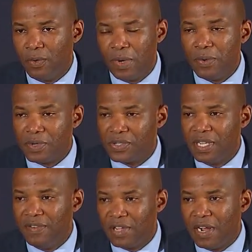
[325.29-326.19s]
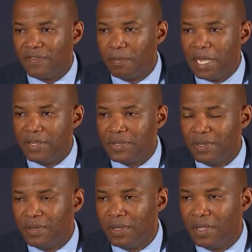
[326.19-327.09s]
and we received
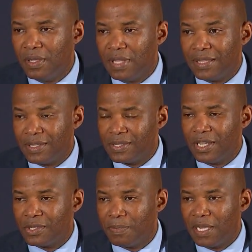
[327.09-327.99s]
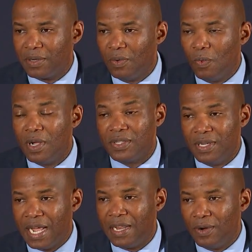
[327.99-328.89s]
confirmation that the suspect
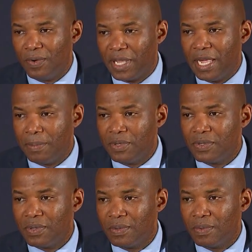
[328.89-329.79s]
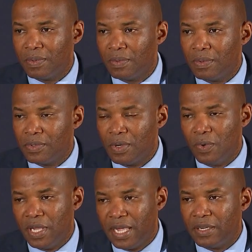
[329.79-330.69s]
was not on campus.
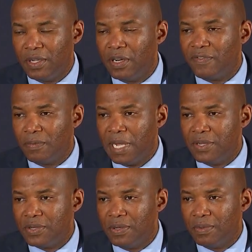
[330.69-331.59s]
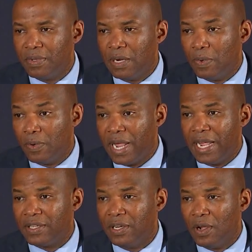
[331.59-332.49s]
So we had good information that we were
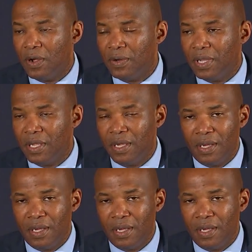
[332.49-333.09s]
acting on.